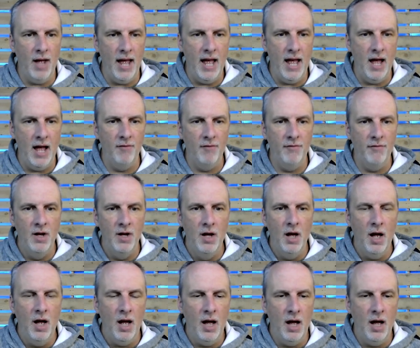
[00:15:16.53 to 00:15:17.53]
have
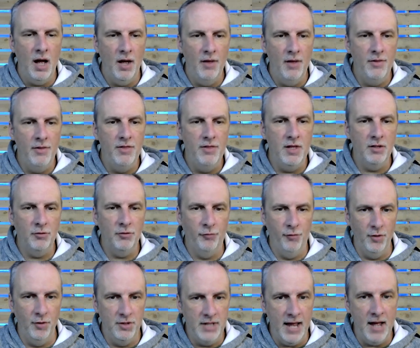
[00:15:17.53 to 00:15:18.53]
this
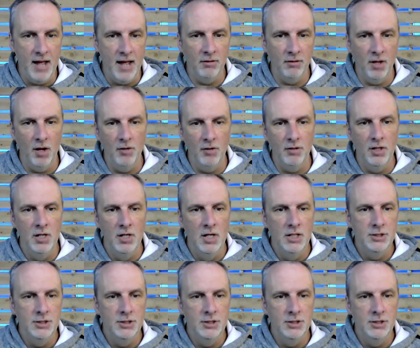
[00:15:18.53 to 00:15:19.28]
for download.